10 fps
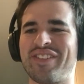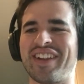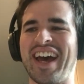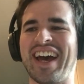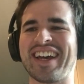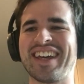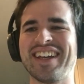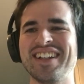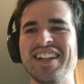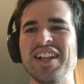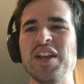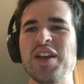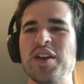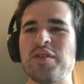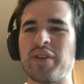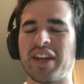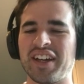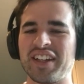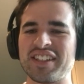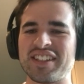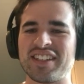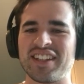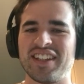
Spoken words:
flag because